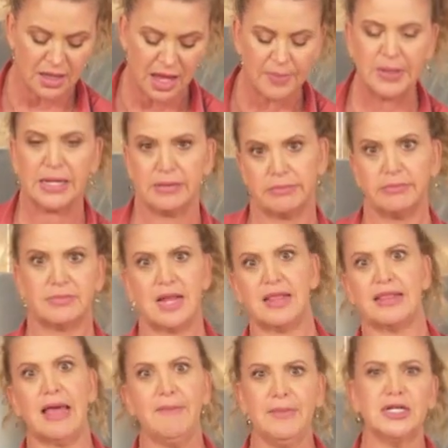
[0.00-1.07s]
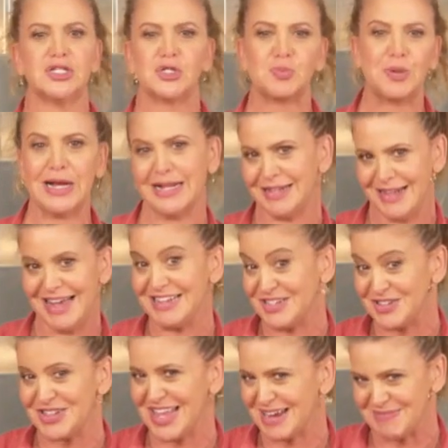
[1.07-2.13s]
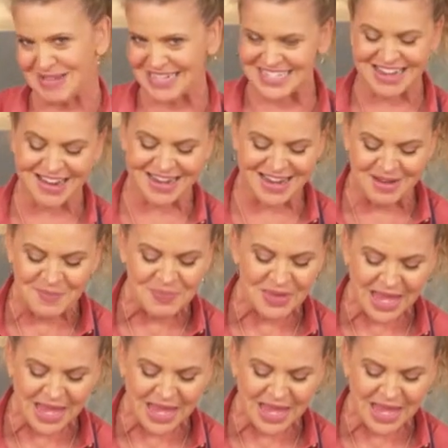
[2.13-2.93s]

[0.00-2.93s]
I mean, not that much, but I do like my sake.